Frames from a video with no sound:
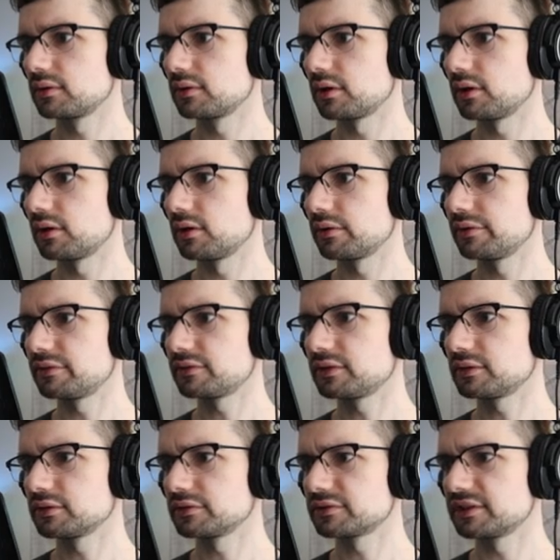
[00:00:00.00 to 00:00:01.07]
all the
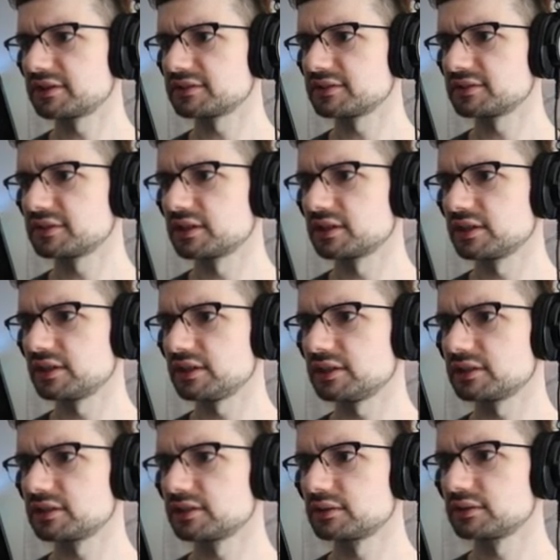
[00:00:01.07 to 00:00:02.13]
skills necessary,